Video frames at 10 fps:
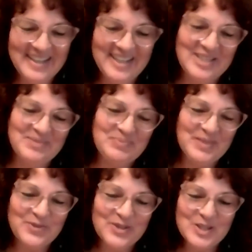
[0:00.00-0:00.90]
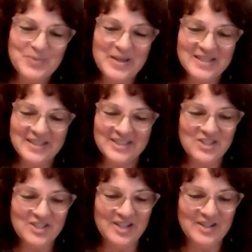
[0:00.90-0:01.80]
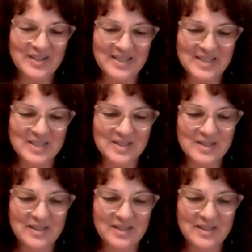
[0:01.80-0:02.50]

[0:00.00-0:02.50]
The first piece I'm going to share is